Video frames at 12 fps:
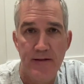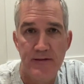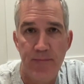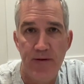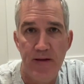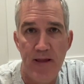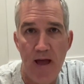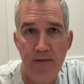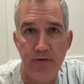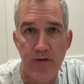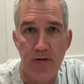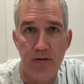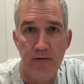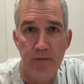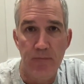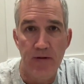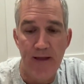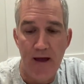as a PDF, and you can
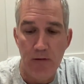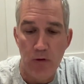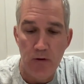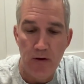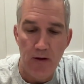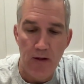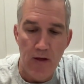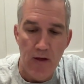simply download it.